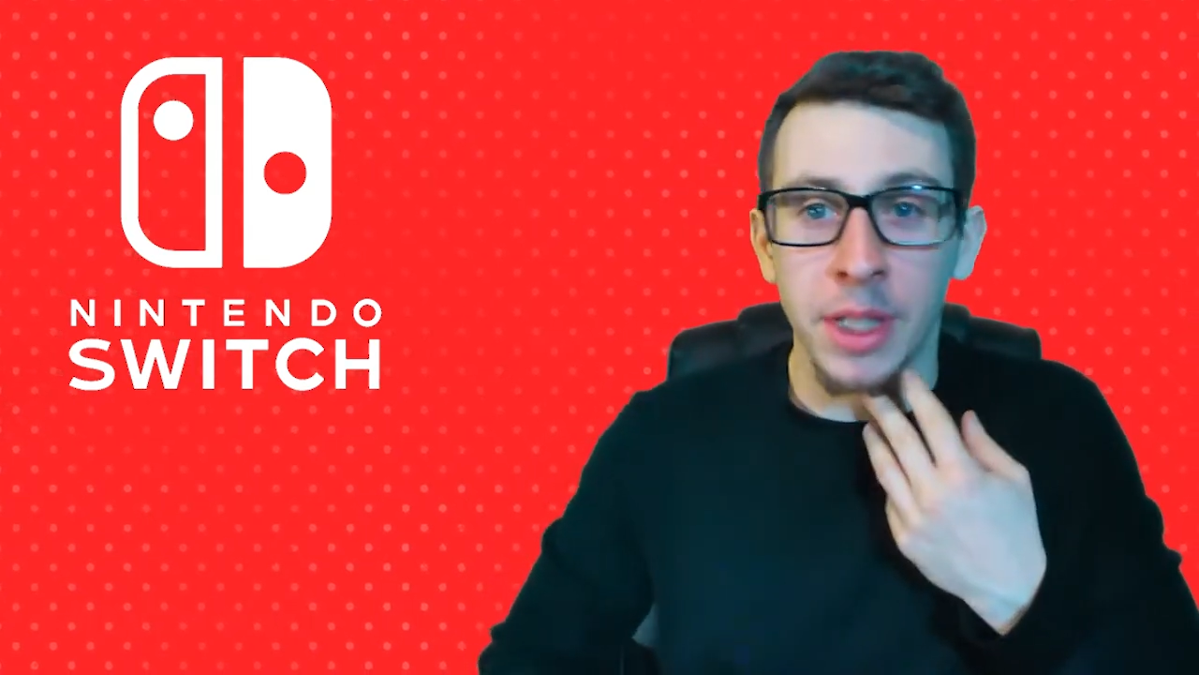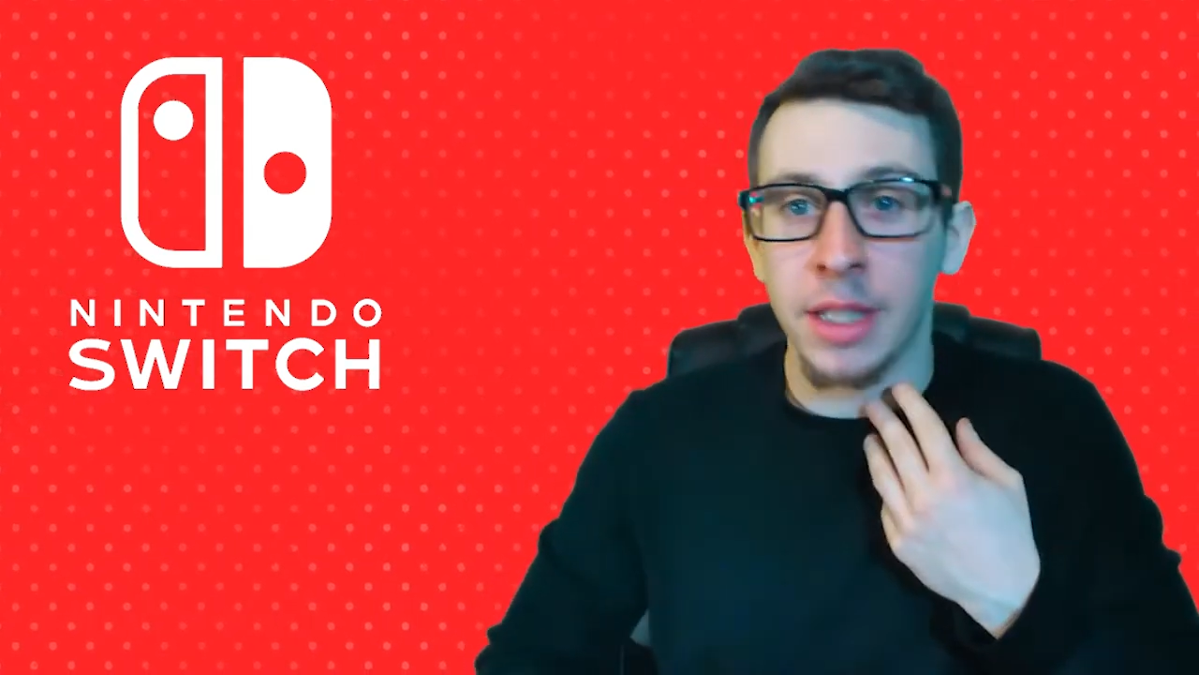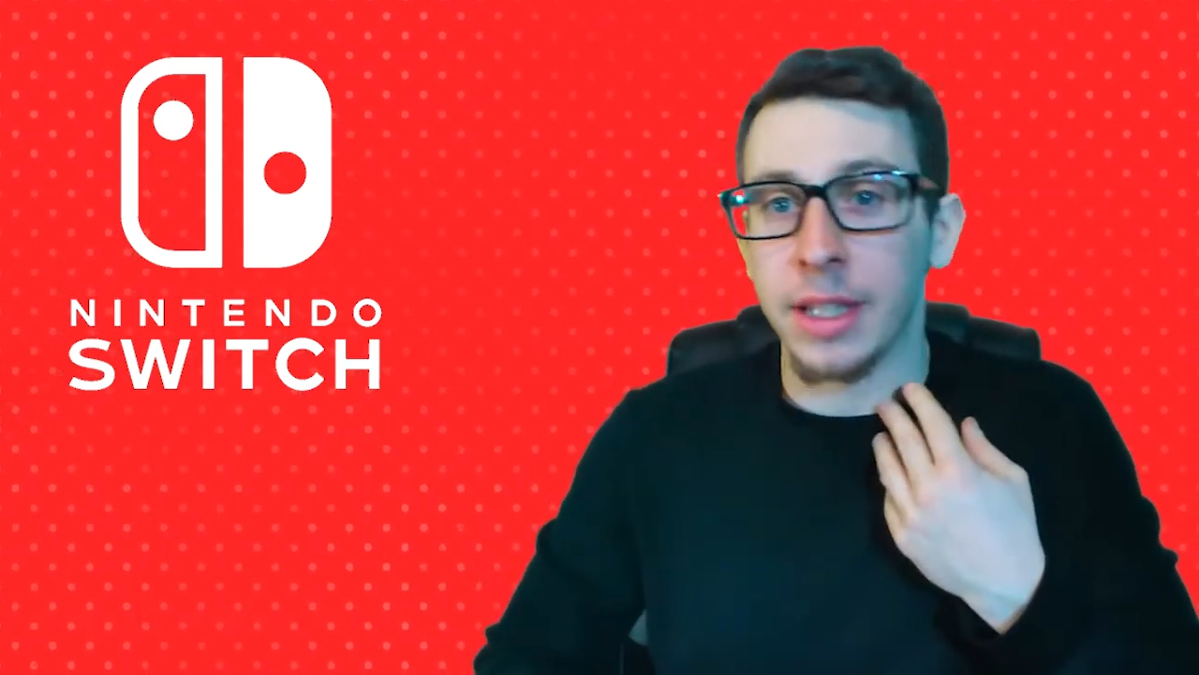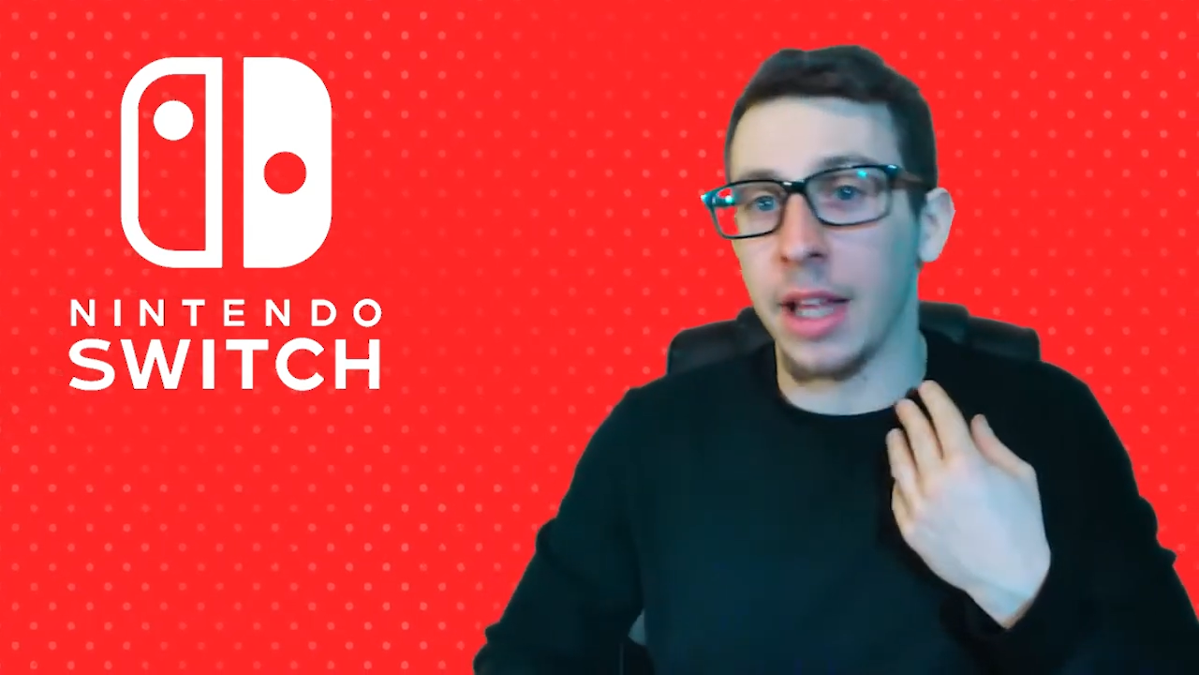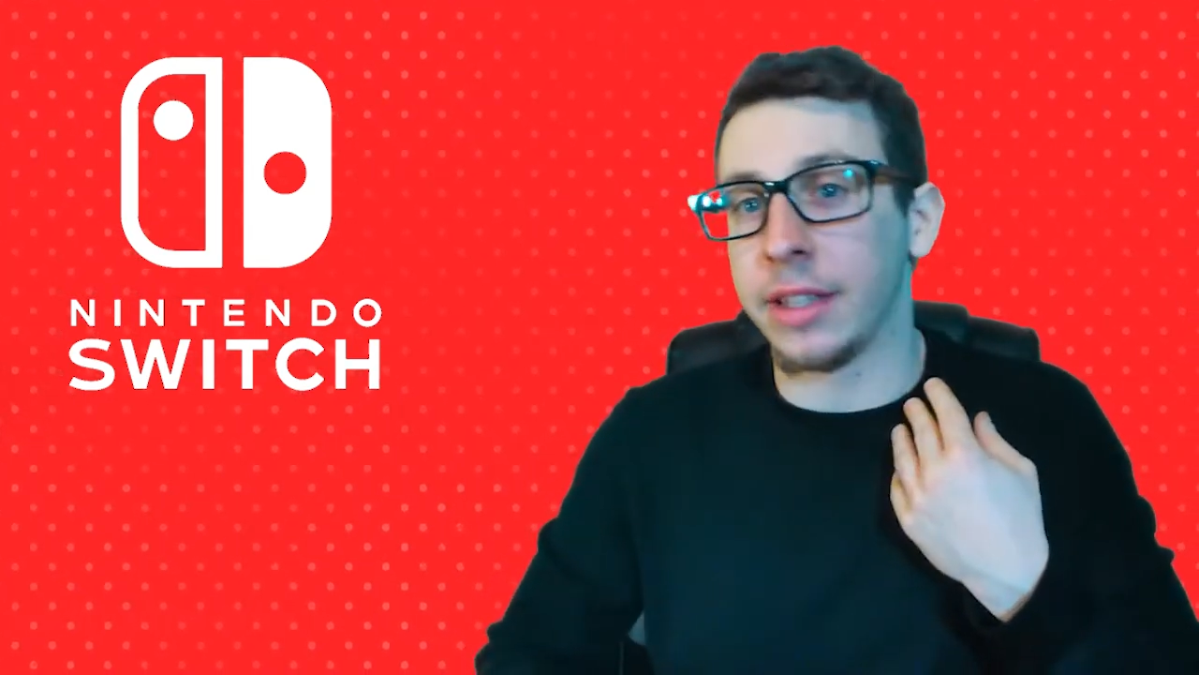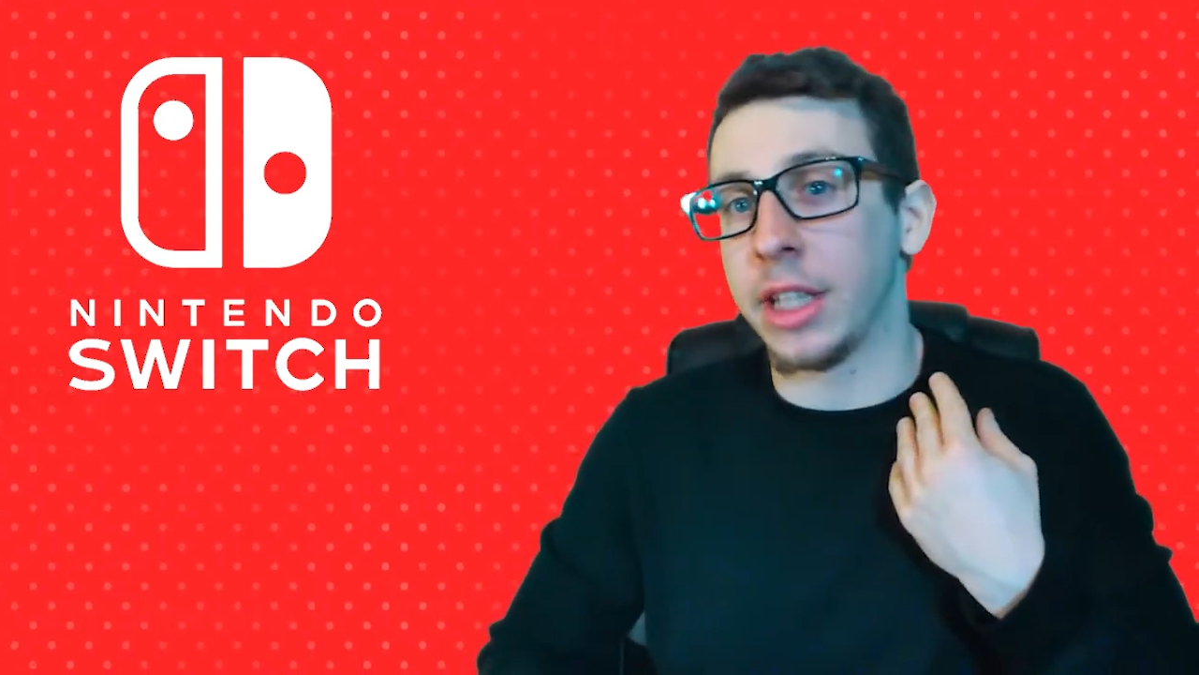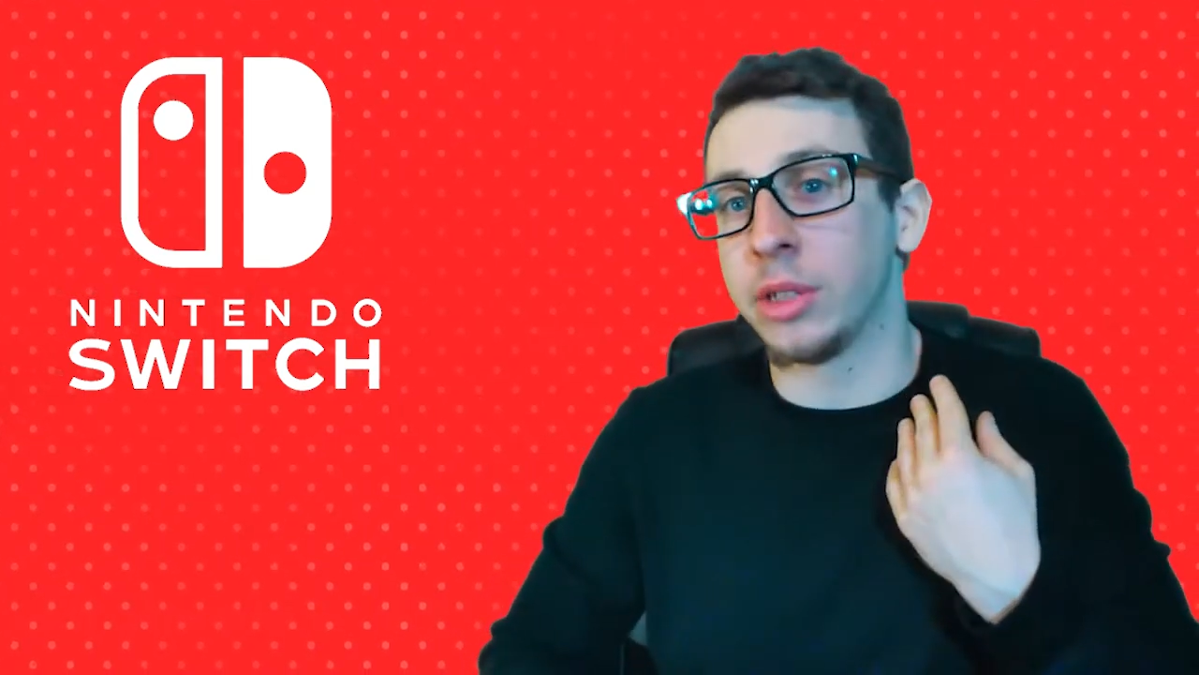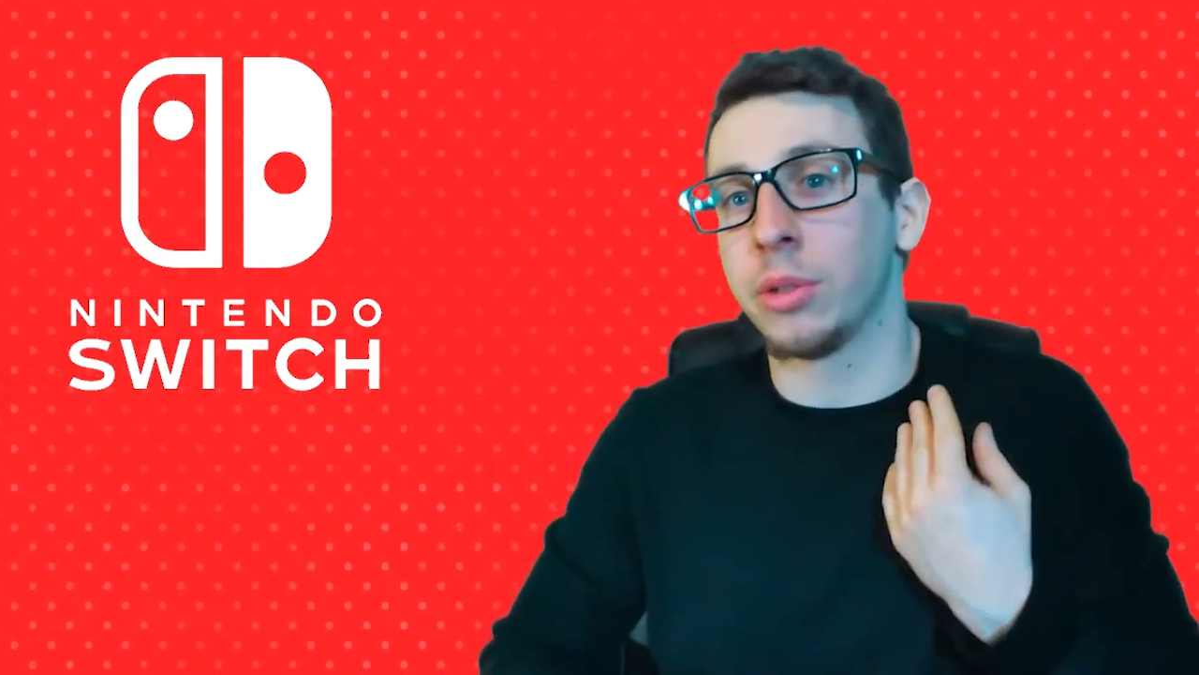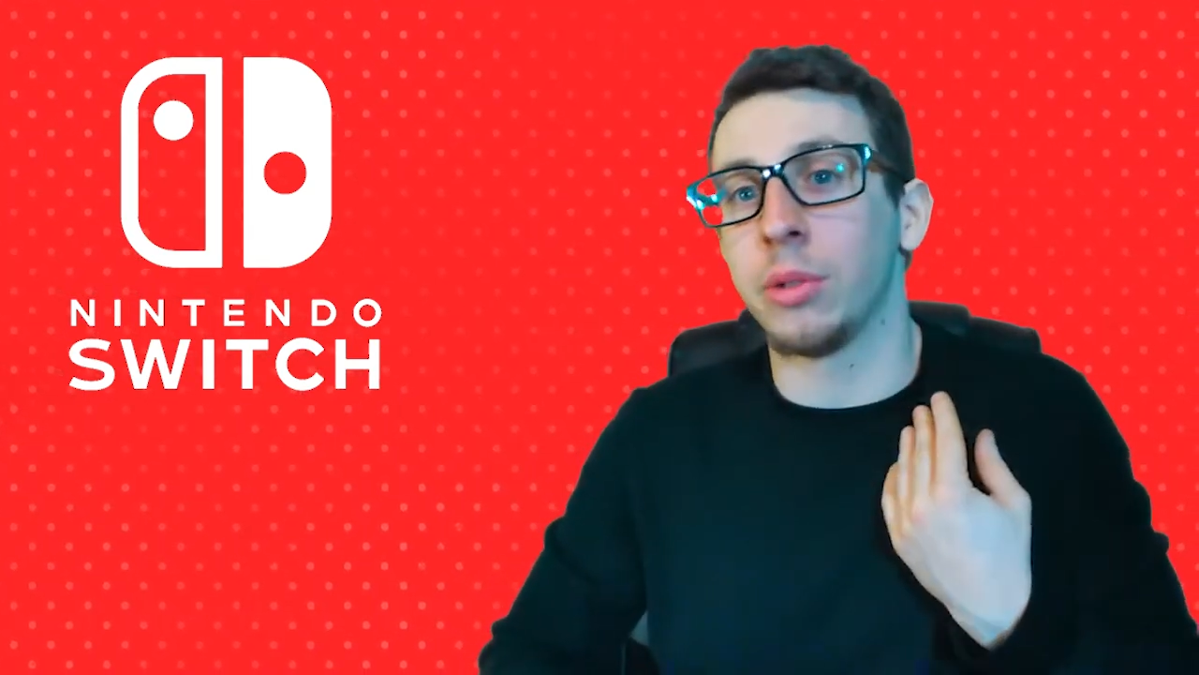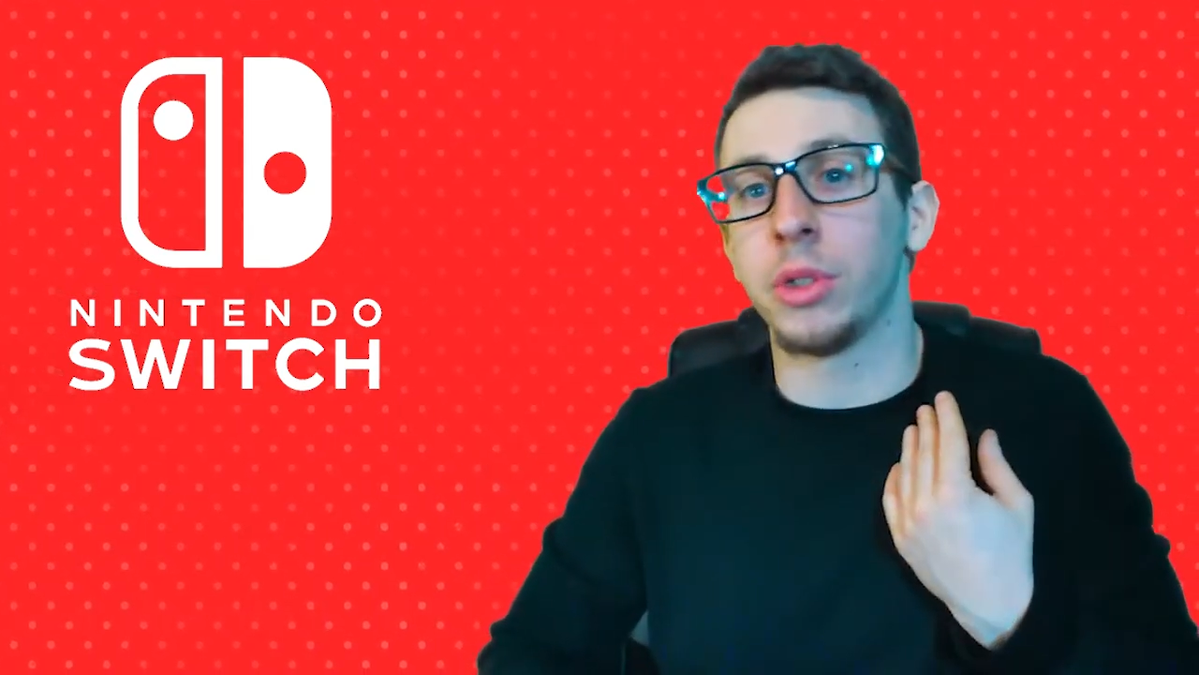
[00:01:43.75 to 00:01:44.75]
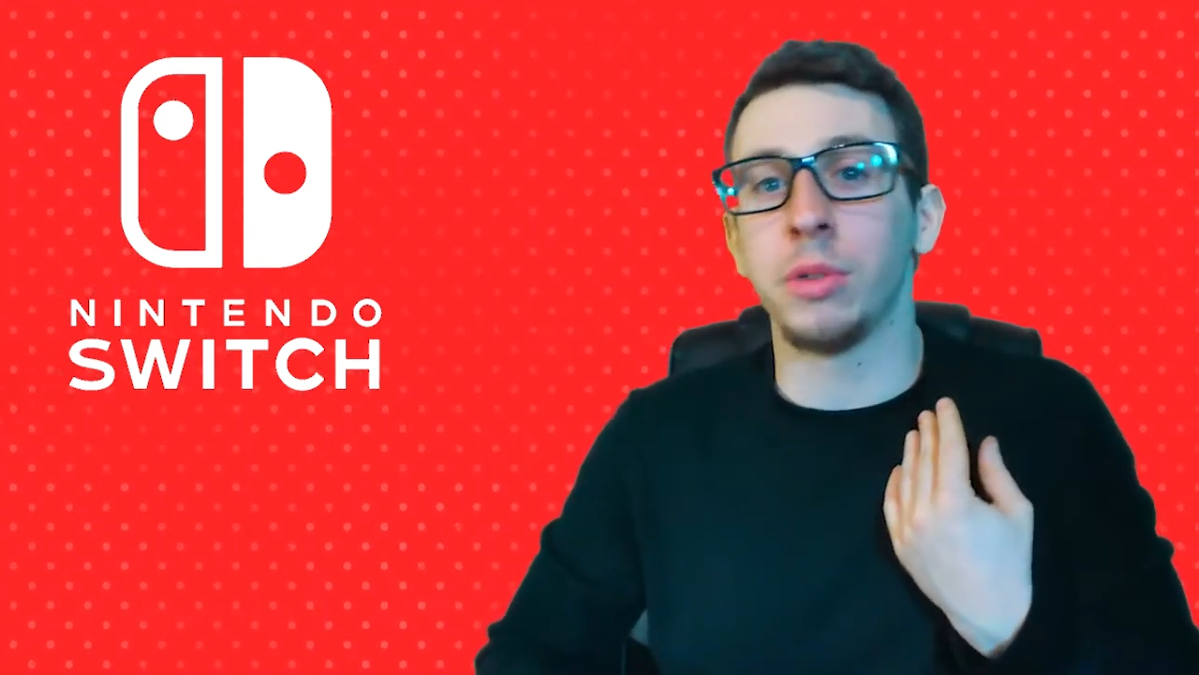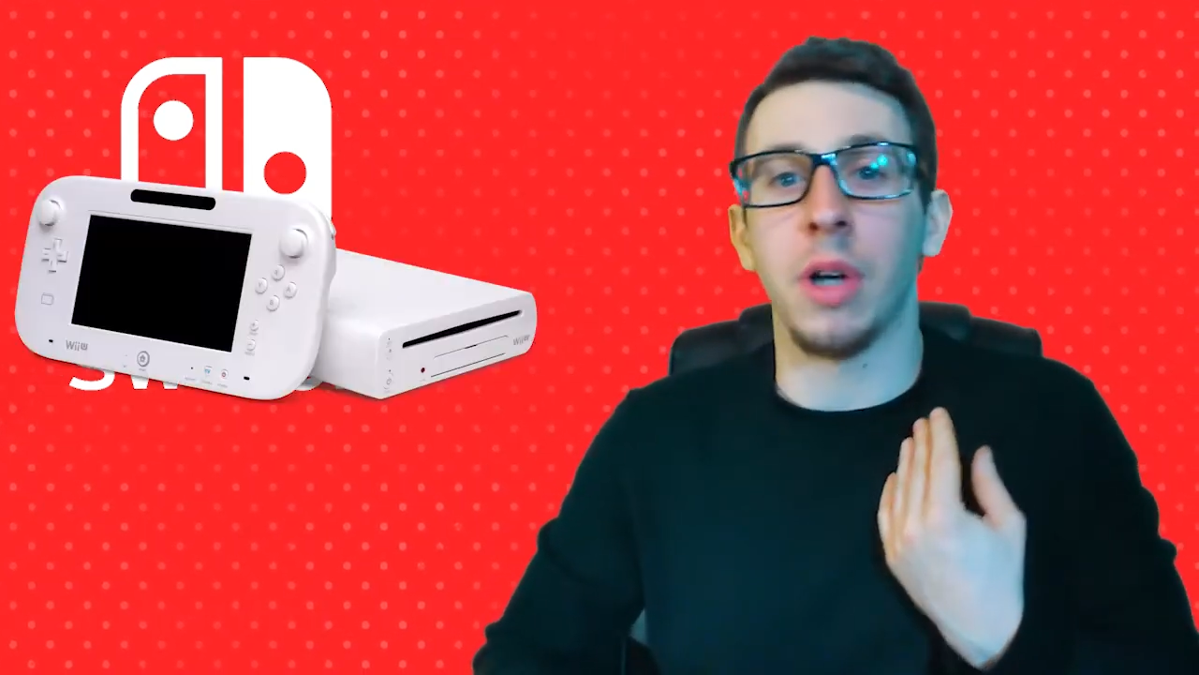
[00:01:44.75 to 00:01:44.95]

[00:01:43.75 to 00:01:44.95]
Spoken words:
that they sold you